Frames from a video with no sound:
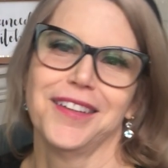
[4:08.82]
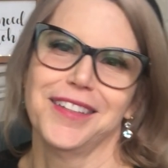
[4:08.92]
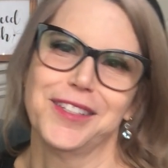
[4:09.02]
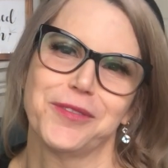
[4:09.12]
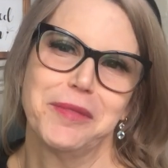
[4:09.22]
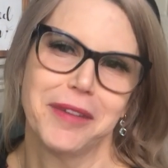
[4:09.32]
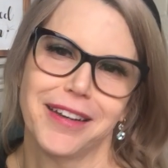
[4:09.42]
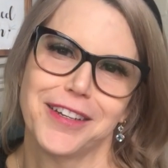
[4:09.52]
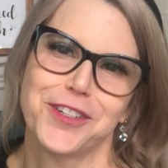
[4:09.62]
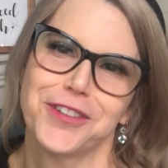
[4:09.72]
because we met
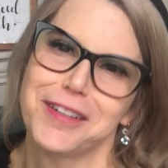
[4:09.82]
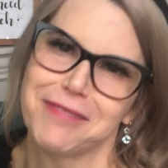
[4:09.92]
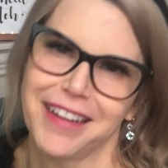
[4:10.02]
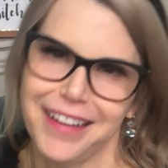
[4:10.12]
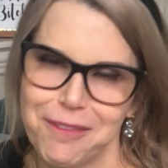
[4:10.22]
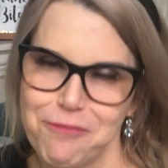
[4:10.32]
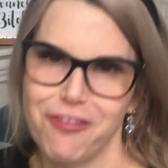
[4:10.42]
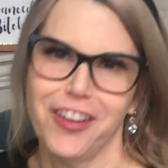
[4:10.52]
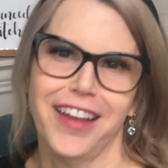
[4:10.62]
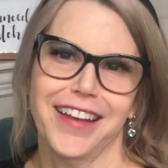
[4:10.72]
in treatment. I'm
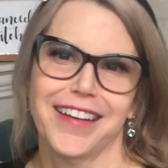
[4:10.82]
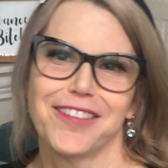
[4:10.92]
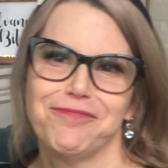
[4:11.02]
fucking